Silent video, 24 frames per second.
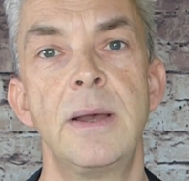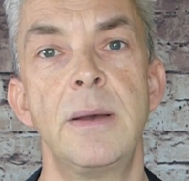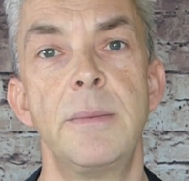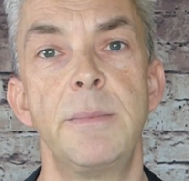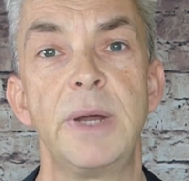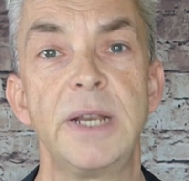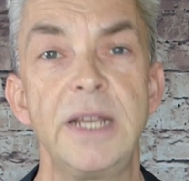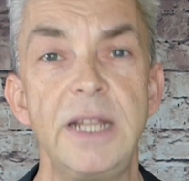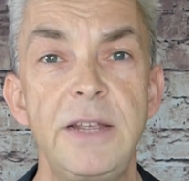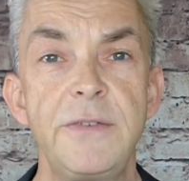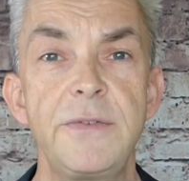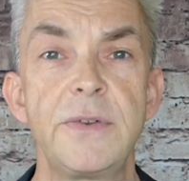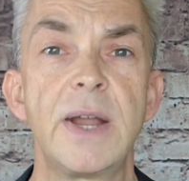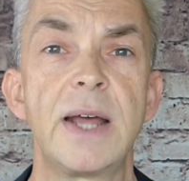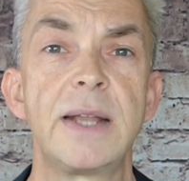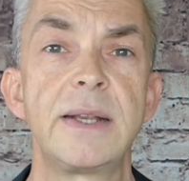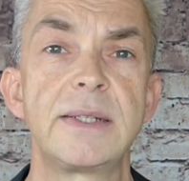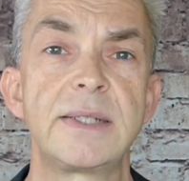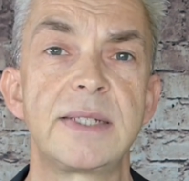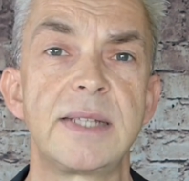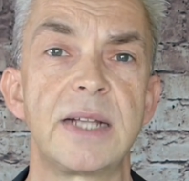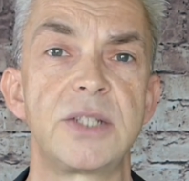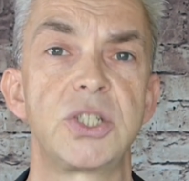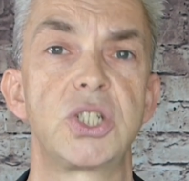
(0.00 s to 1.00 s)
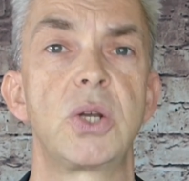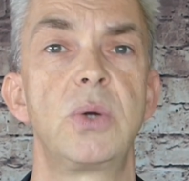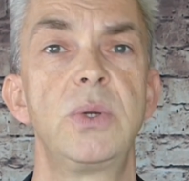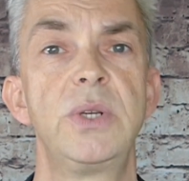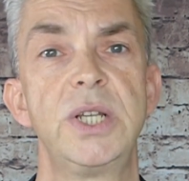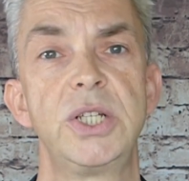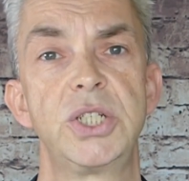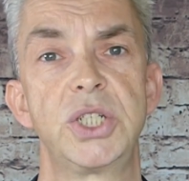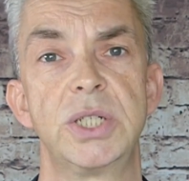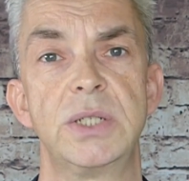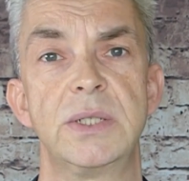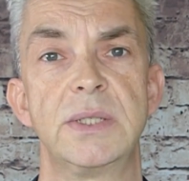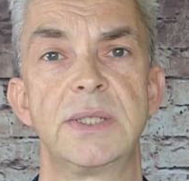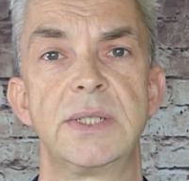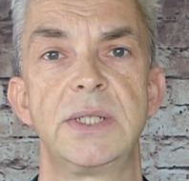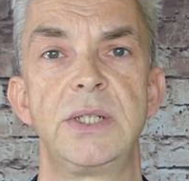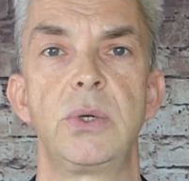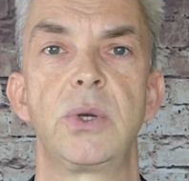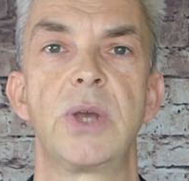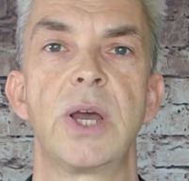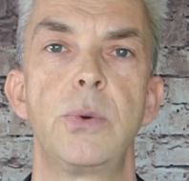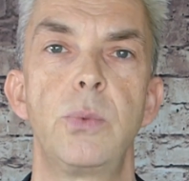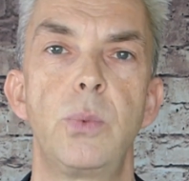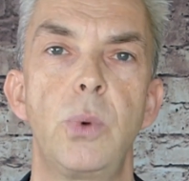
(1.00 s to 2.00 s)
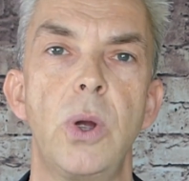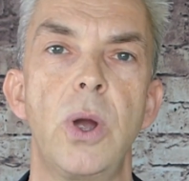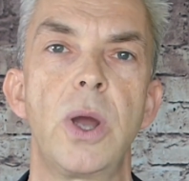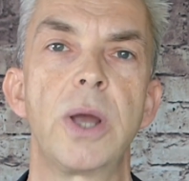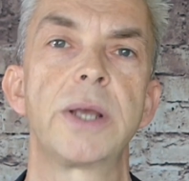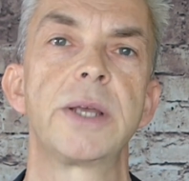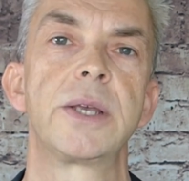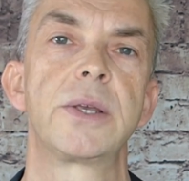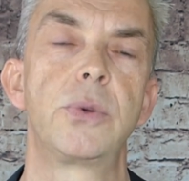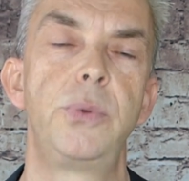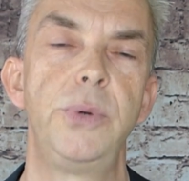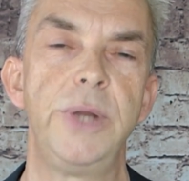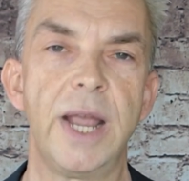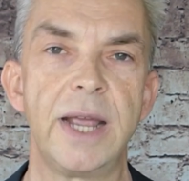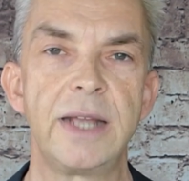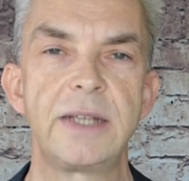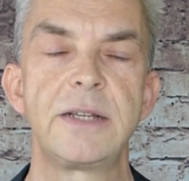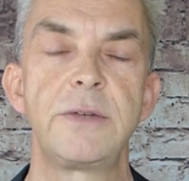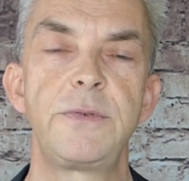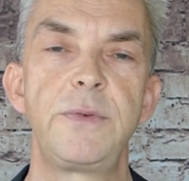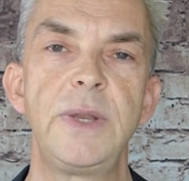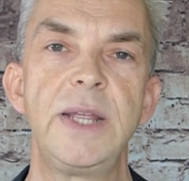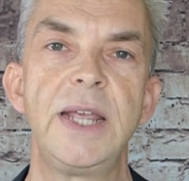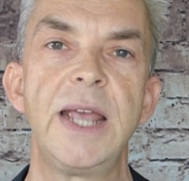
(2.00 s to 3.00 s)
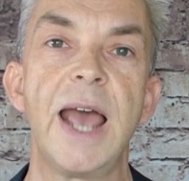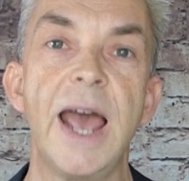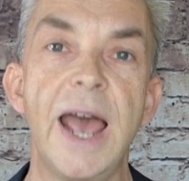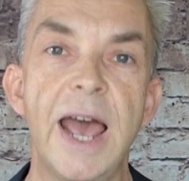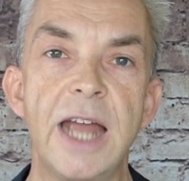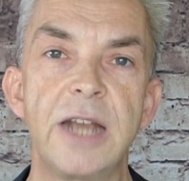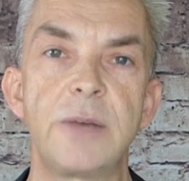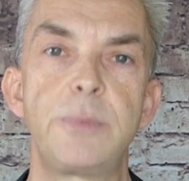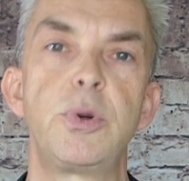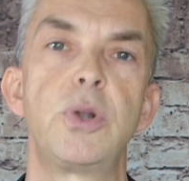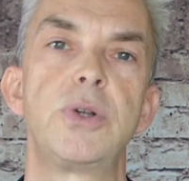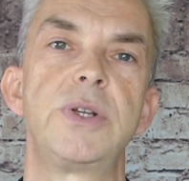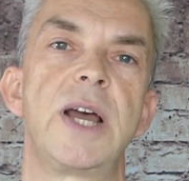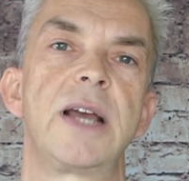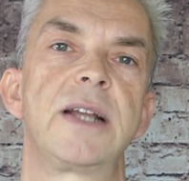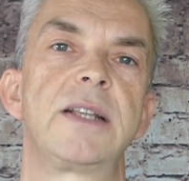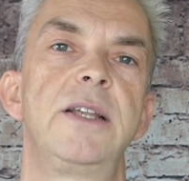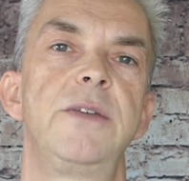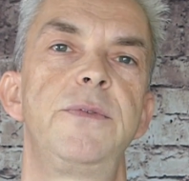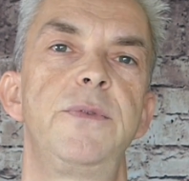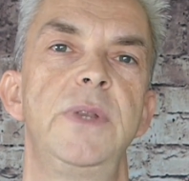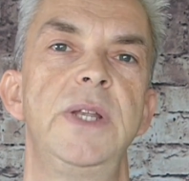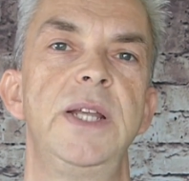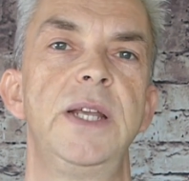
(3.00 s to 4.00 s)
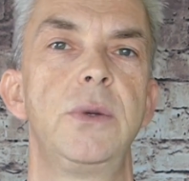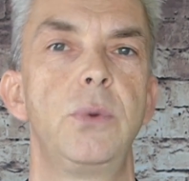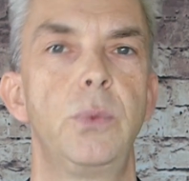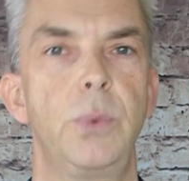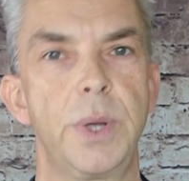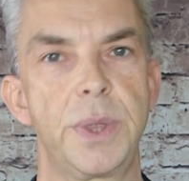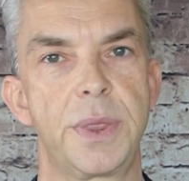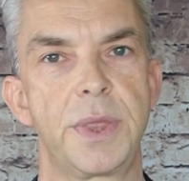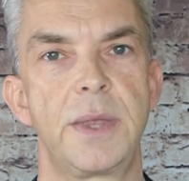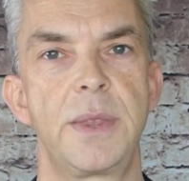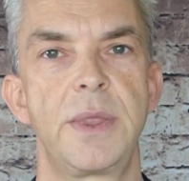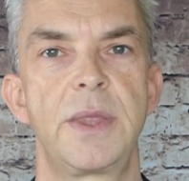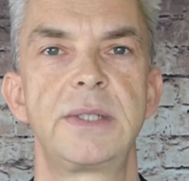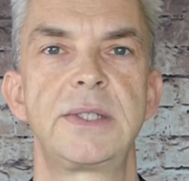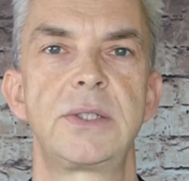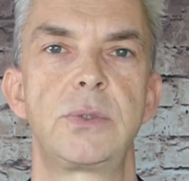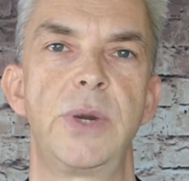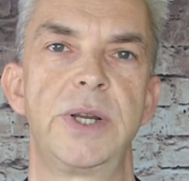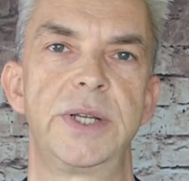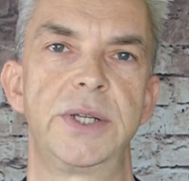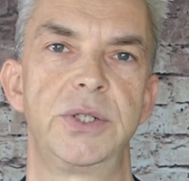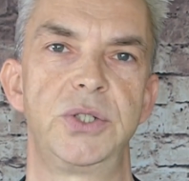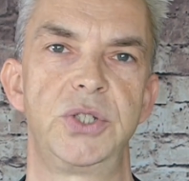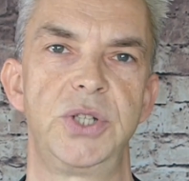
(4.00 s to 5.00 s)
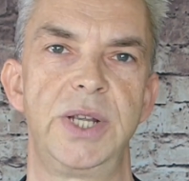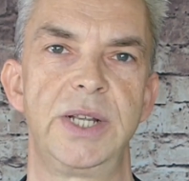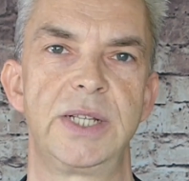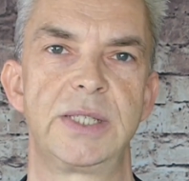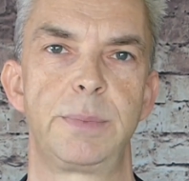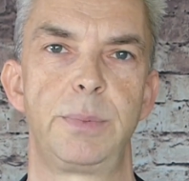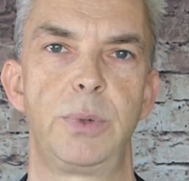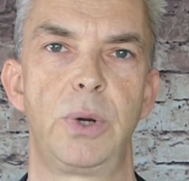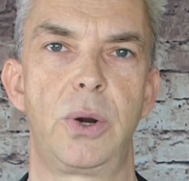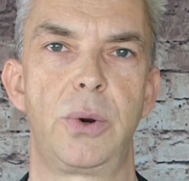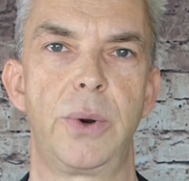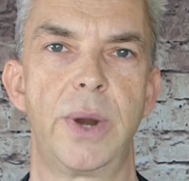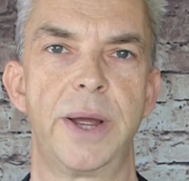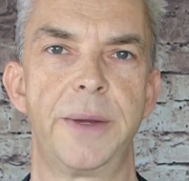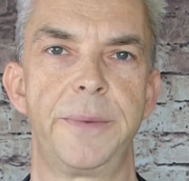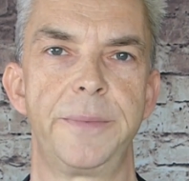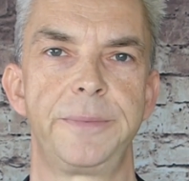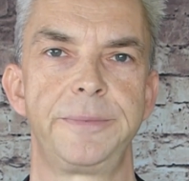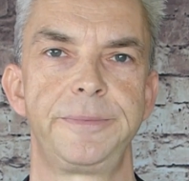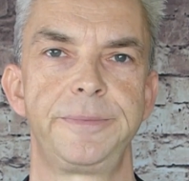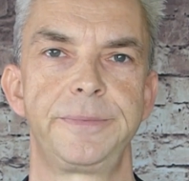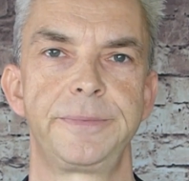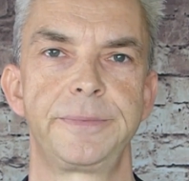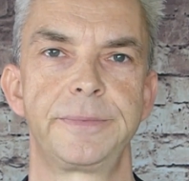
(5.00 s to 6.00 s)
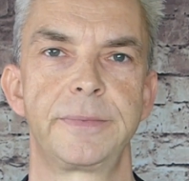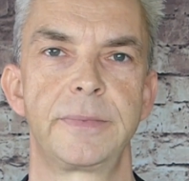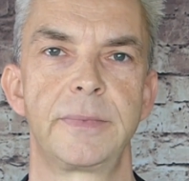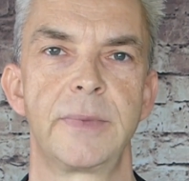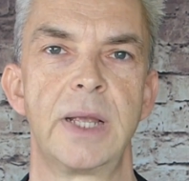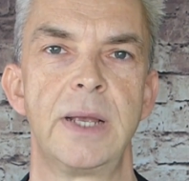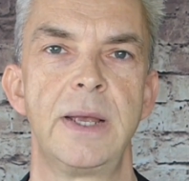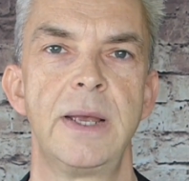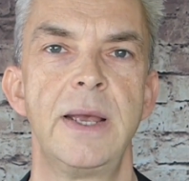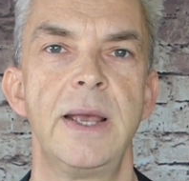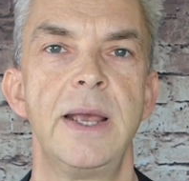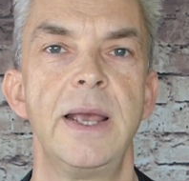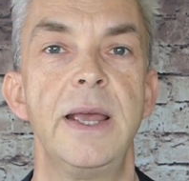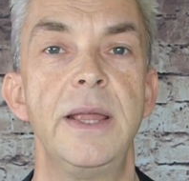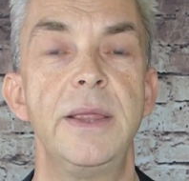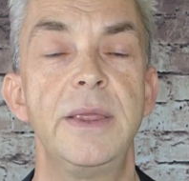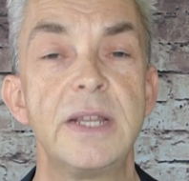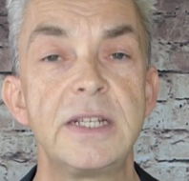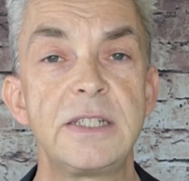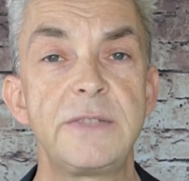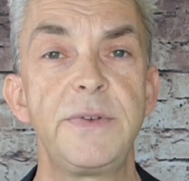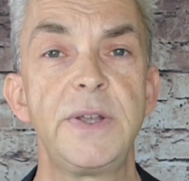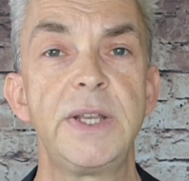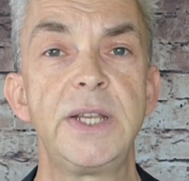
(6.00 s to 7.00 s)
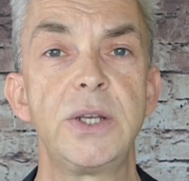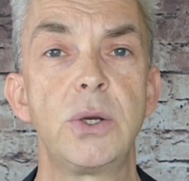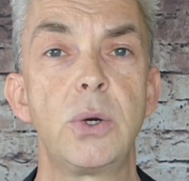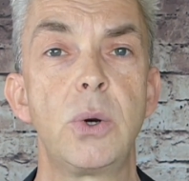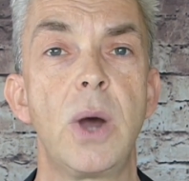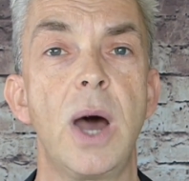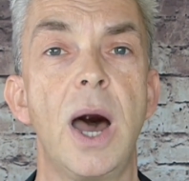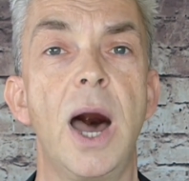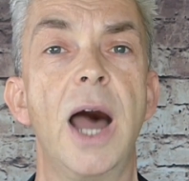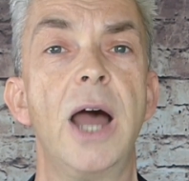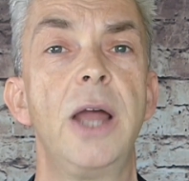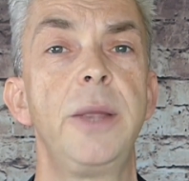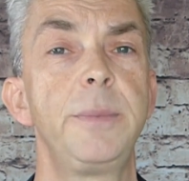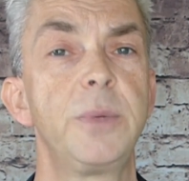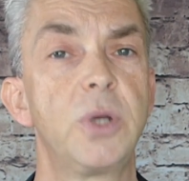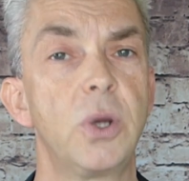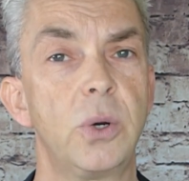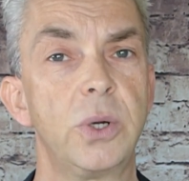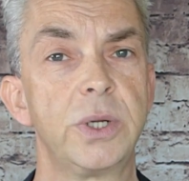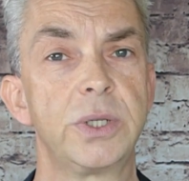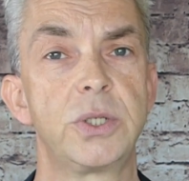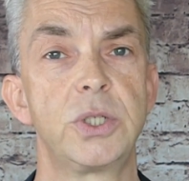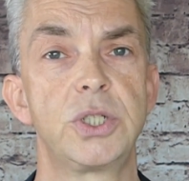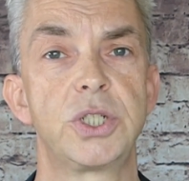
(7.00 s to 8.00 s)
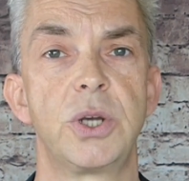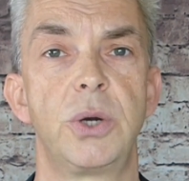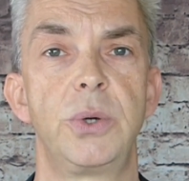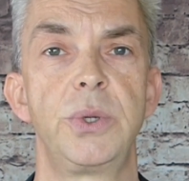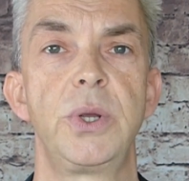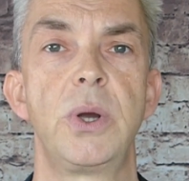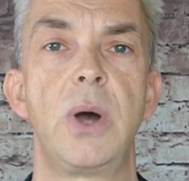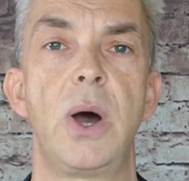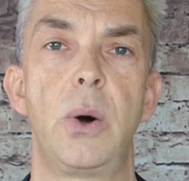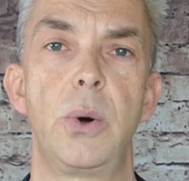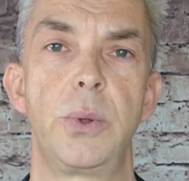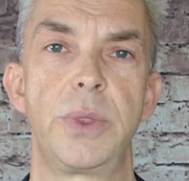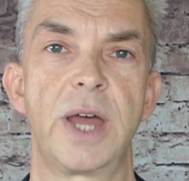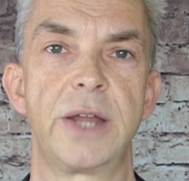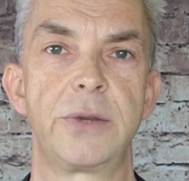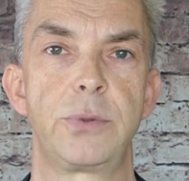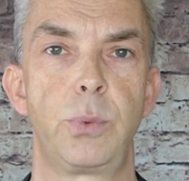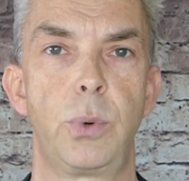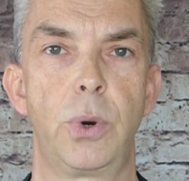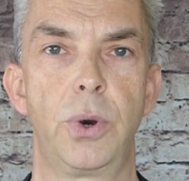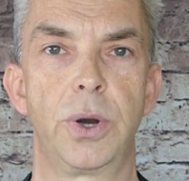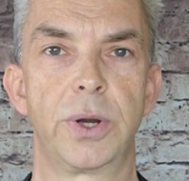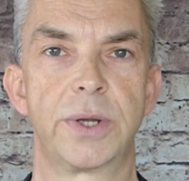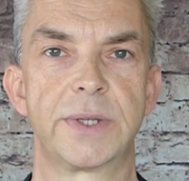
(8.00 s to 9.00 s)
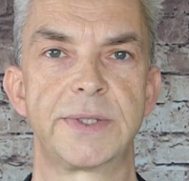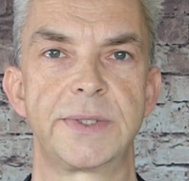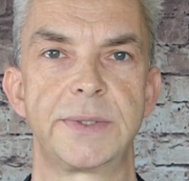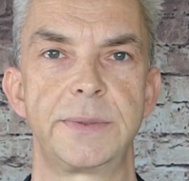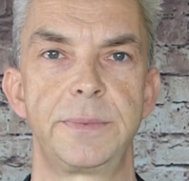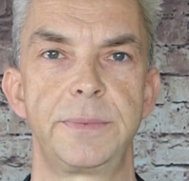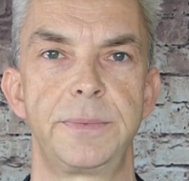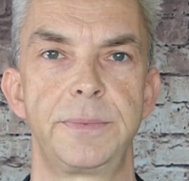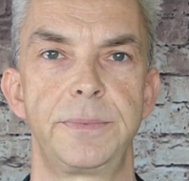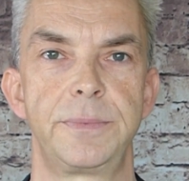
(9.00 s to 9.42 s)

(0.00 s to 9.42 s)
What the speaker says: But even under such conditions, you can work creatively and productively with the Strategy Explorer. In this video, I'm going to show you how that works.